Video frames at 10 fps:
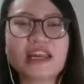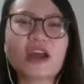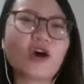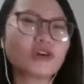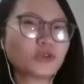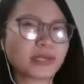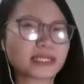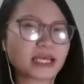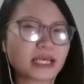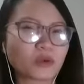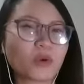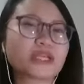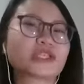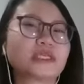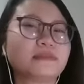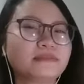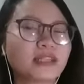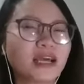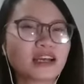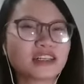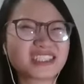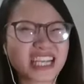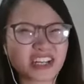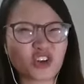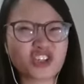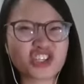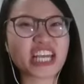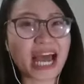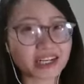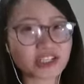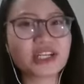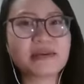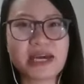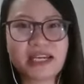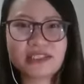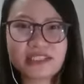Now on to my second question, did technology actually make a